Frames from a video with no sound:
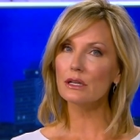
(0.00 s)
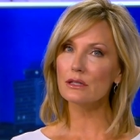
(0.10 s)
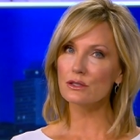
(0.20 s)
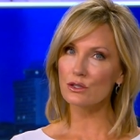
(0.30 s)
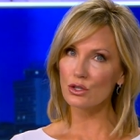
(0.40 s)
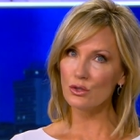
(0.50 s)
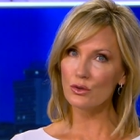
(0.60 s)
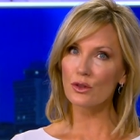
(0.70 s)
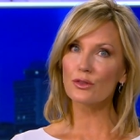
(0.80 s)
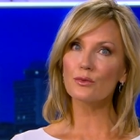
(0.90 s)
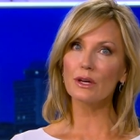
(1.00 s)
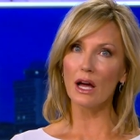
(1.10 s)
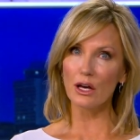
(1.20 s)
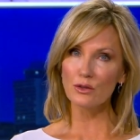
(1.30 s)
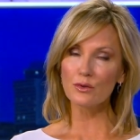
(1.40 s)
is 200 to
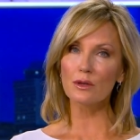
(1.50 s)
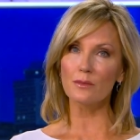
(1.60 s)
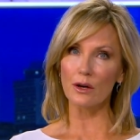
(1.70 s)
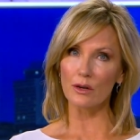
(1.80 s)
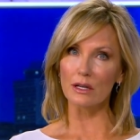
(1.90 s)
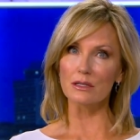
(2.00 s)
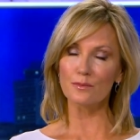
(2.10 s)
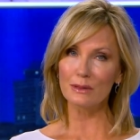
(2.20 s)
300 Americans